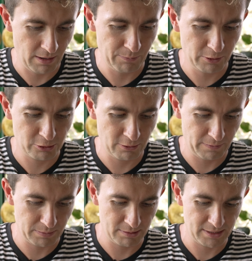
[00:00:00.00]
I'm not sure if
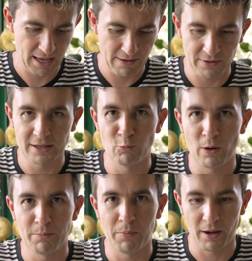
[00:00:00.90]
I'm supposed to have it in
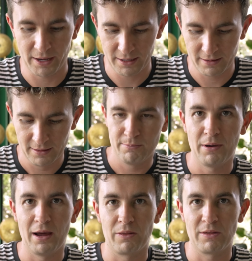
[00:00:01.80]
one bite,
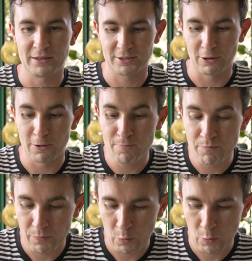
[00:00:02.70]
but I think so.